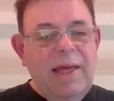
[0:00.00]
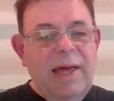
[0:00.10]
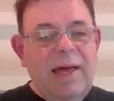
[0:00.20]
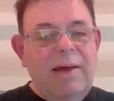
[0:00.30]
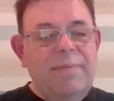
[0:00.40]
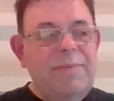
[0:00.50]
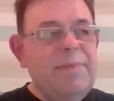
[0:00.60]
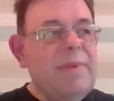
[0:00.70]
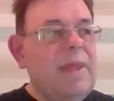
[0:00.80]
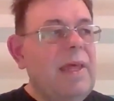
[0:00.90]

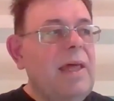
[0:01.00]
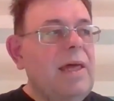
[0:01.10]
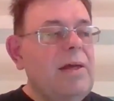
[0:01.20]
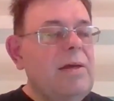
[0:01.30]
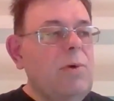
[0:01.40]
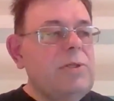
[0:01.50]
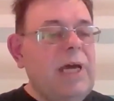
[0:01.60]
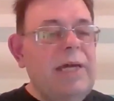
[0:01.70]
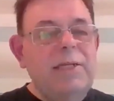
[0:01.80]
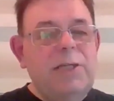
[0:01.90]
once
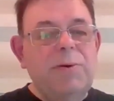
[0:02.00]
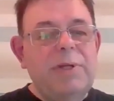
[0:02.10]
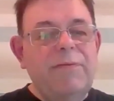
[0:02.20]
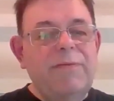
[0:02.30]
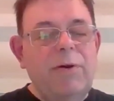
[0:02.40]
again, intuitive.